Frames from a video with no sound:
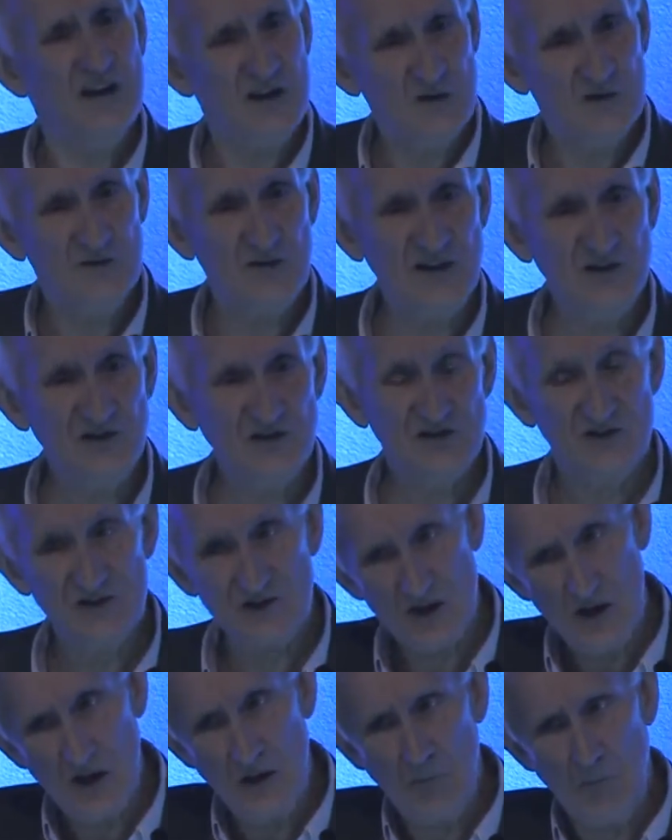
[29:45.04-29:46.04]
innovations.
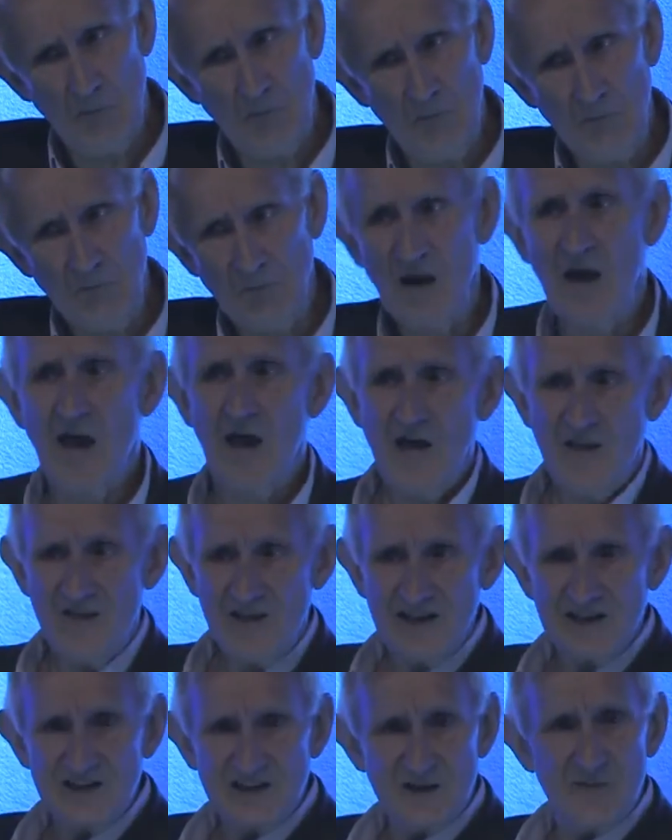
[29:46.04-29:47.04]

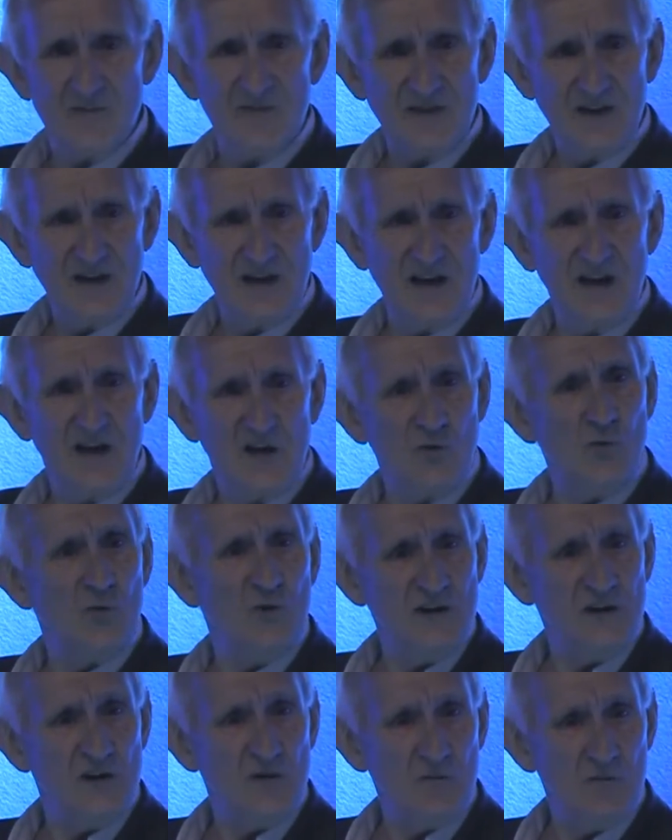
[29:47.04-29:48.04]
There's something here that
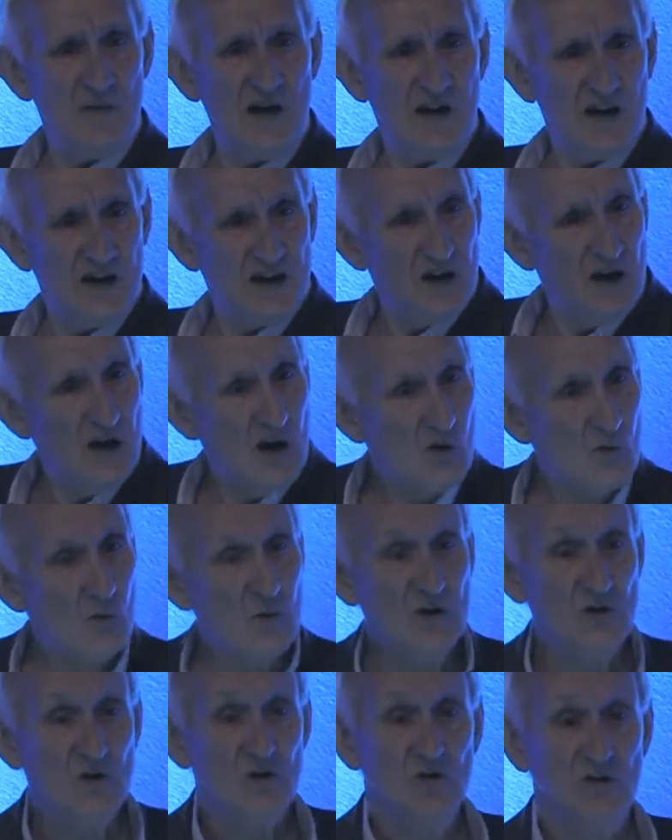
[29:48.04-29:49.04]
we don't make,
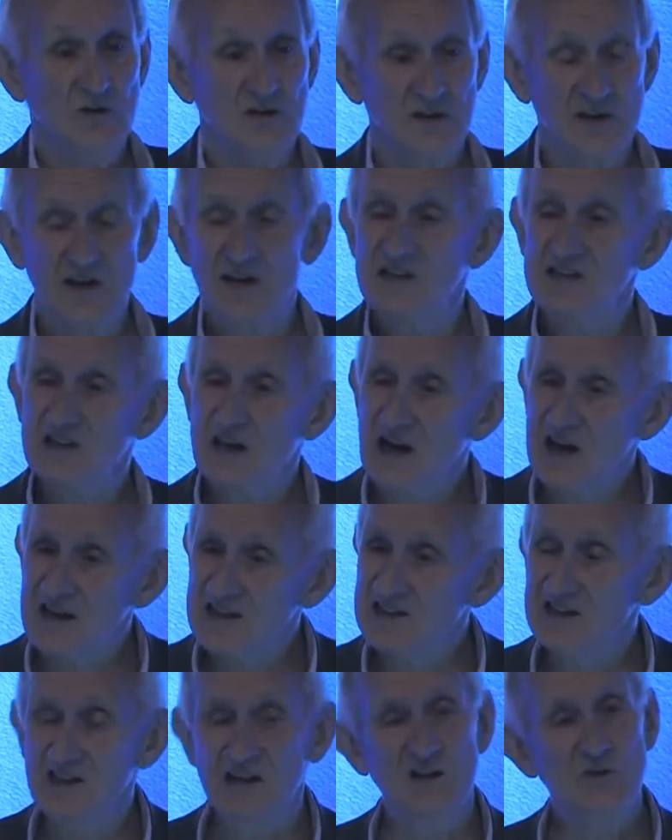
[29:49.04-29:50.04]
we could. It's
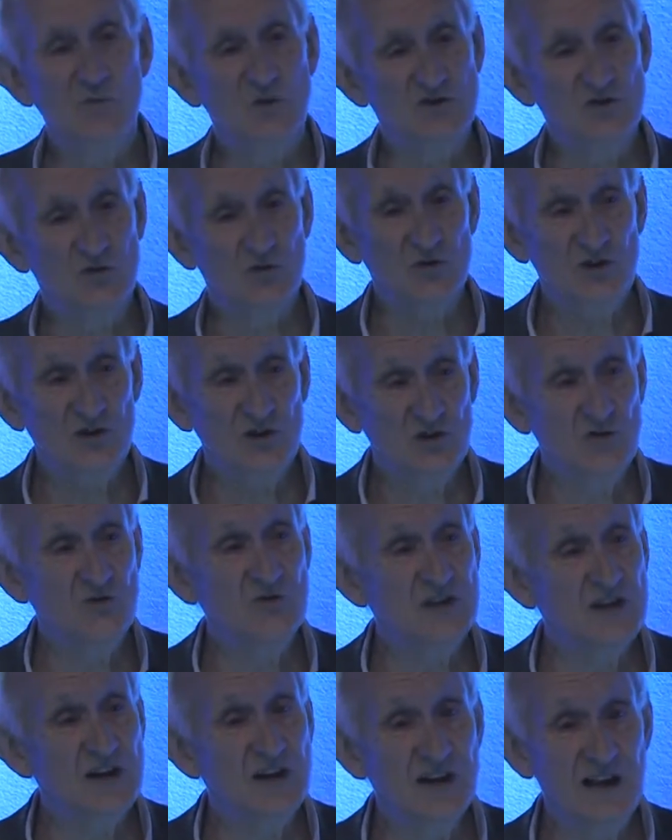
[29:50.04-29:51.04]
classically what's called
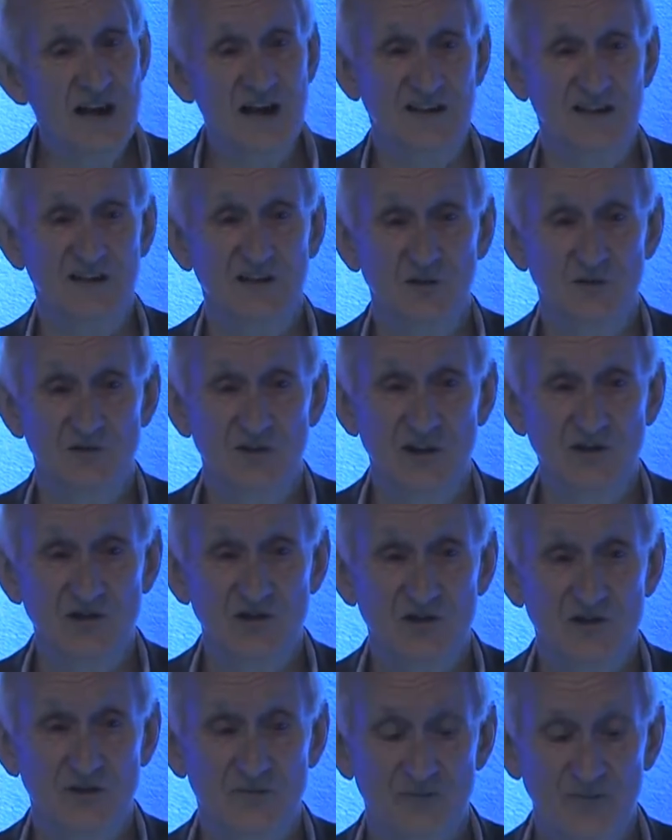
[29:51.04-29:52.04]
user-led
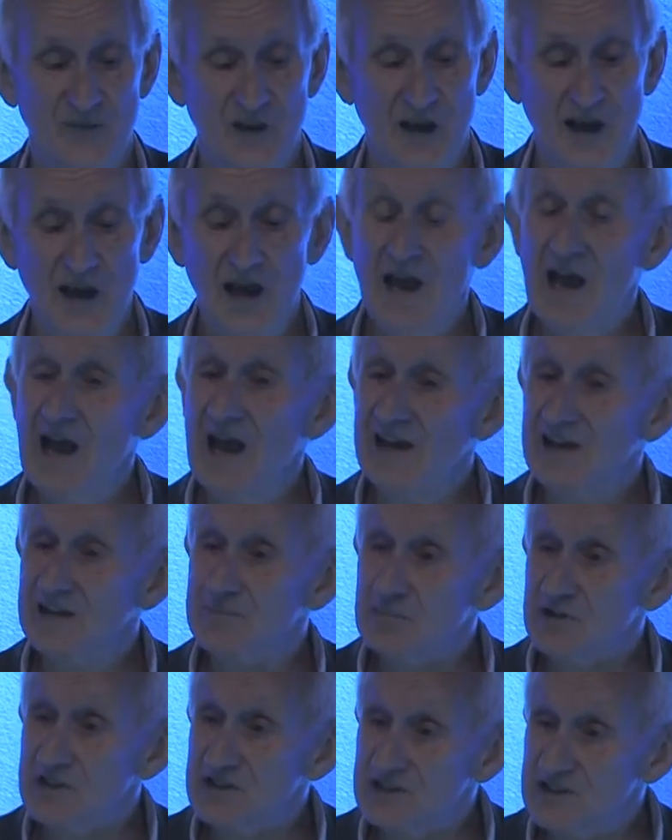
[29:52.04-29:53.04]
innovation. And
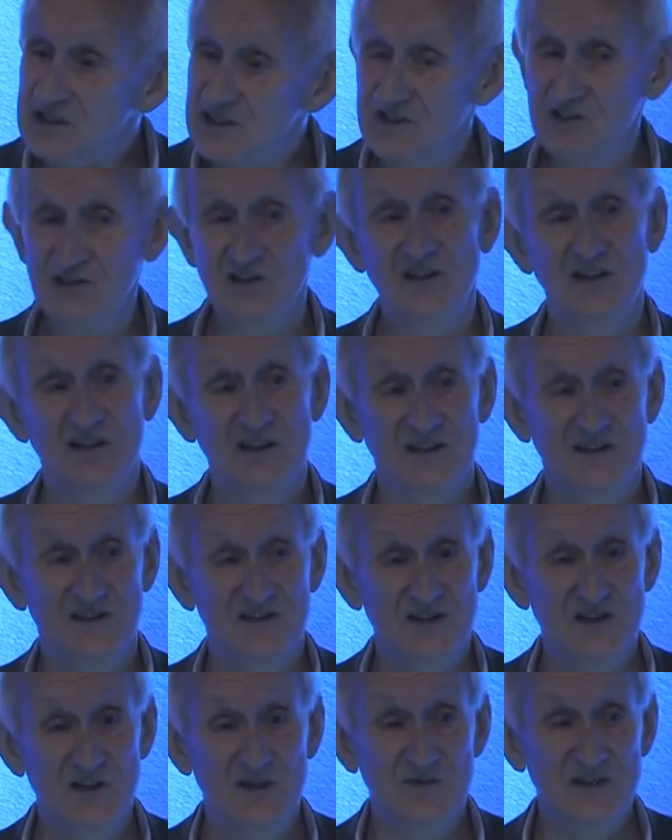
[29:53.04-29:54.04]
particularly in
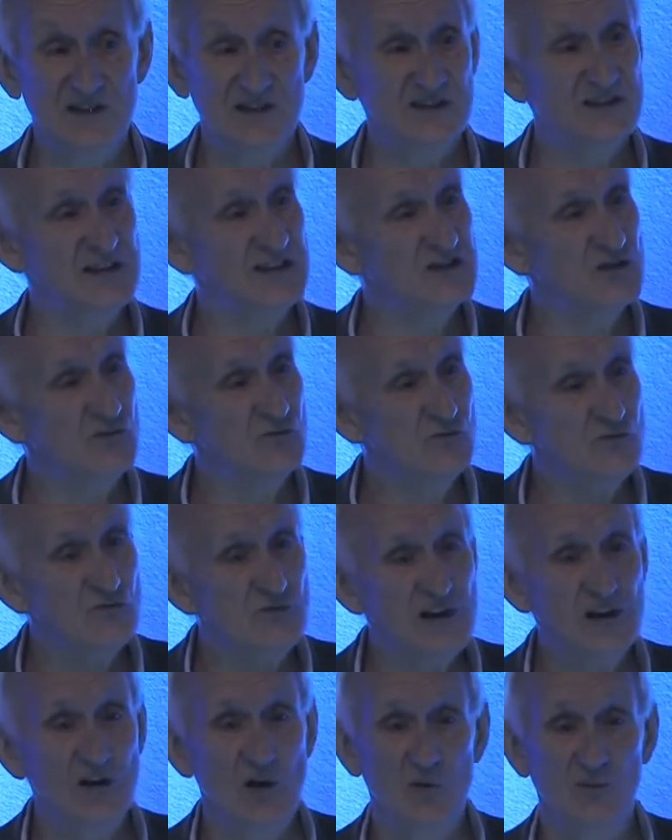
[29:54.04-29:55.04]
services, that's a
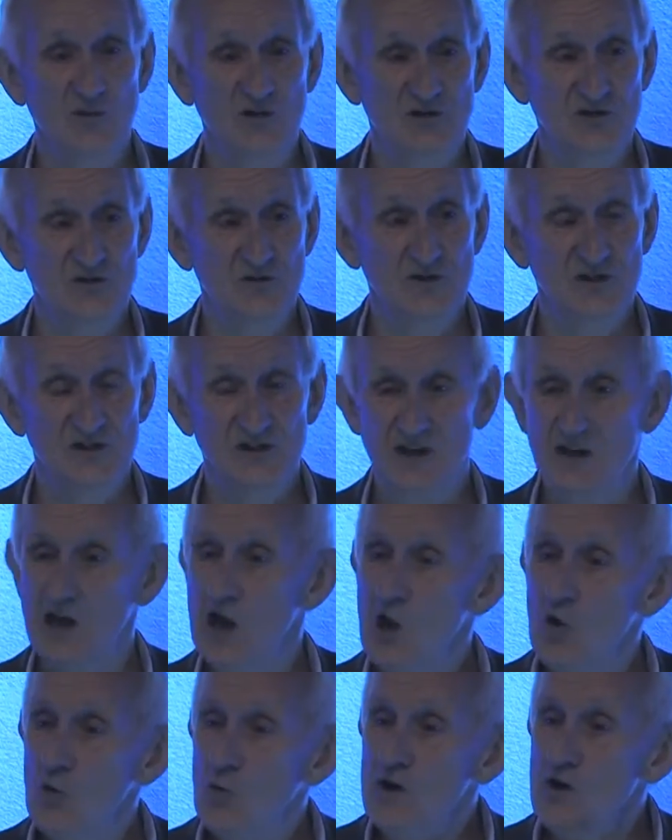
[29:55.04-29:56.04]
real opportunity.
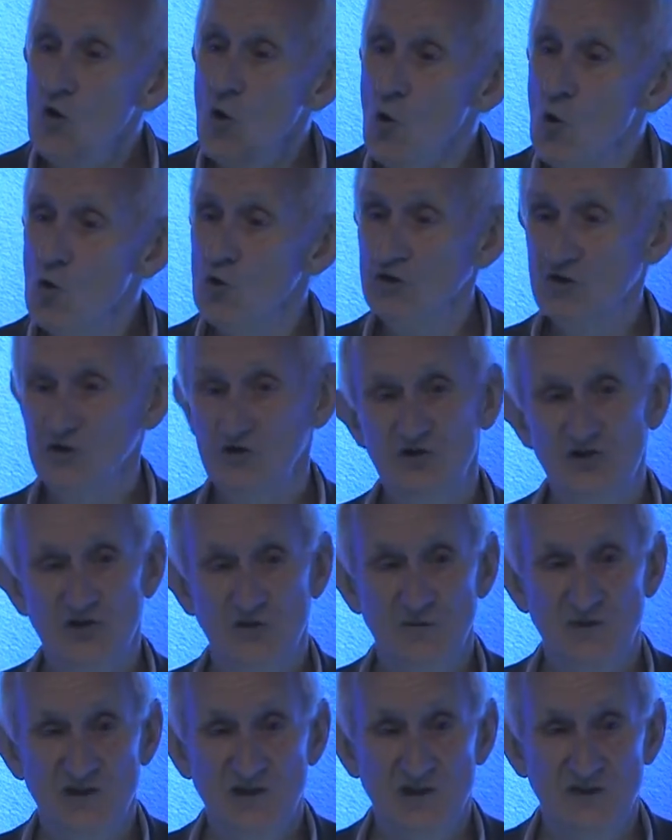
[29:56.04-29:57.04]
We all
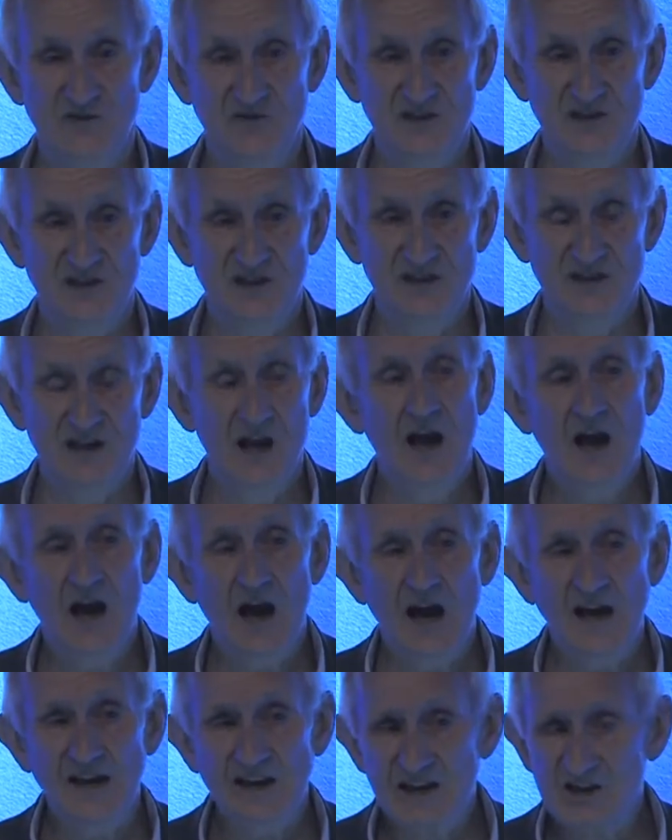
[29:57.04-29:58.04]
consume services.
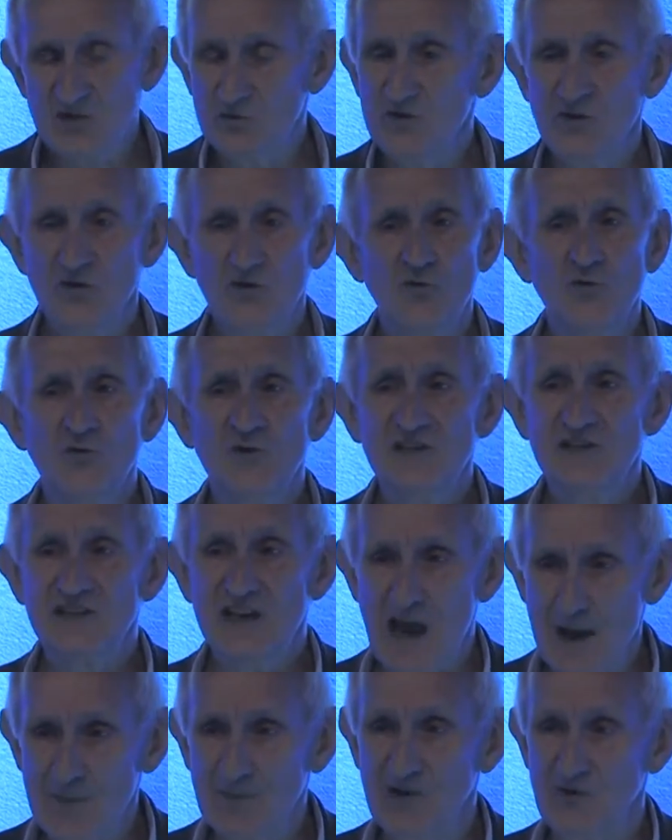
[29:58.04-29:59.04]
I guess we're not always
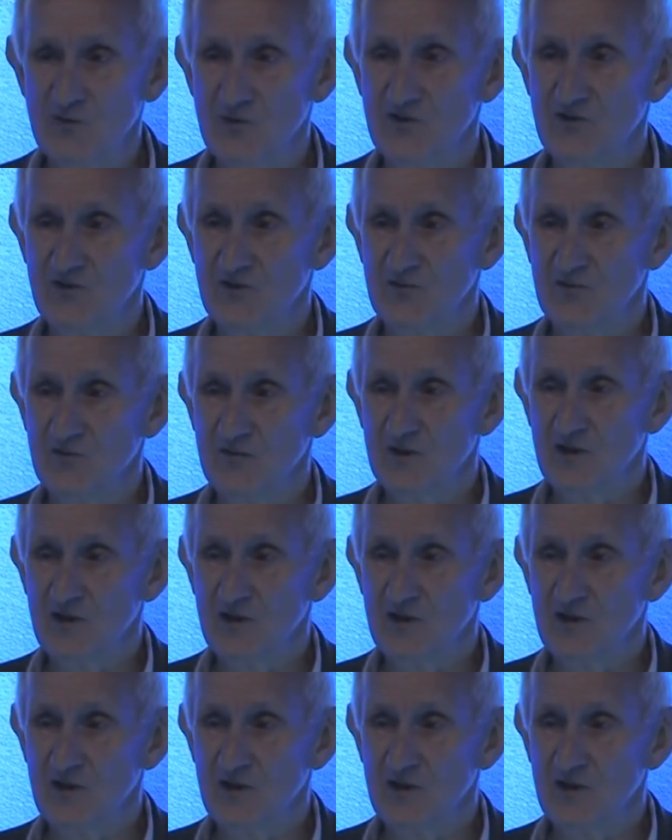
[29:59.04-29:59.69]
happy with them.